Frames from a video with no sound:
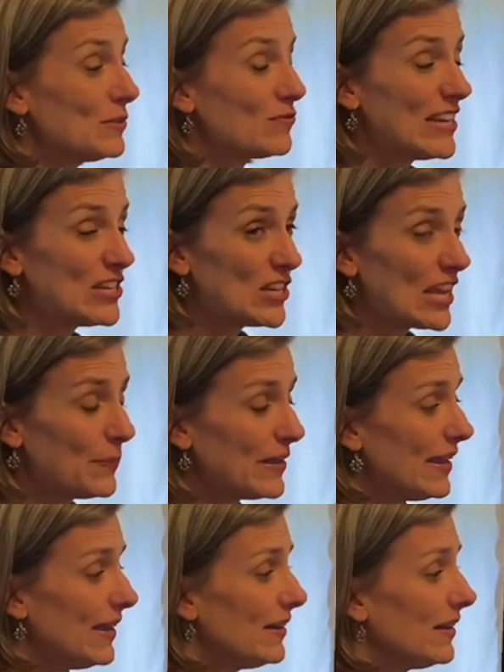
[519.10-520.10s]
reaching up
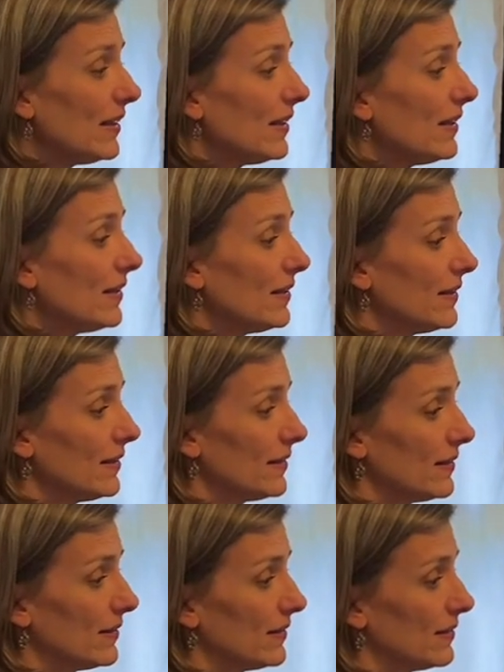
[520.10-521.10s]
again.
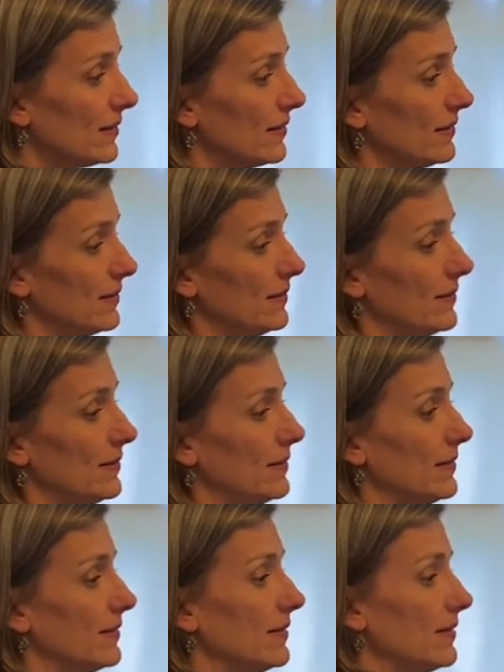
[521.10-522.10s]

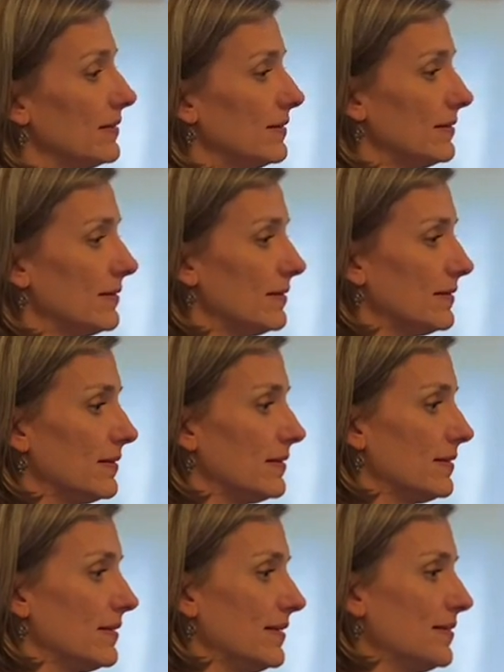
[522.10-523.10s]

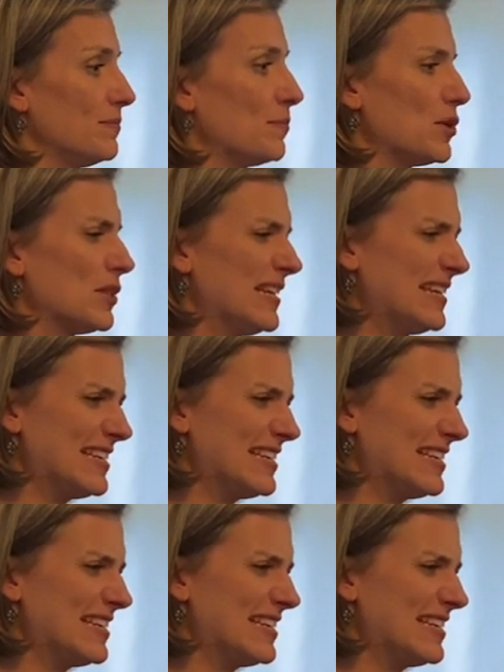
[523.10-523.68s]
Pulling